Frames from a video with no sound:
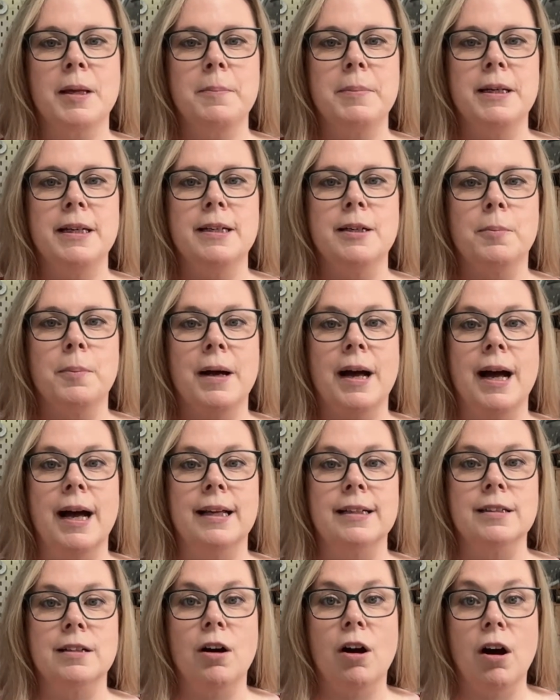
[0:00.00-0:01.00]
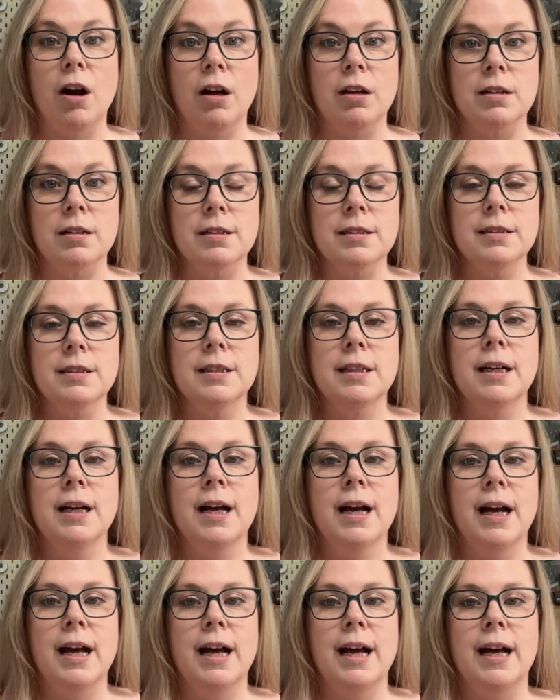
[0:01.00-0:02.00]
Peter Pan collar,
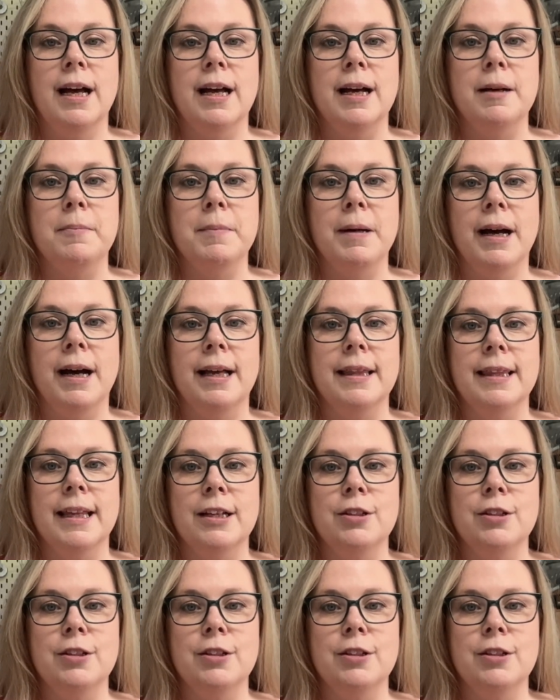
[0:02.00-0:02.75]
and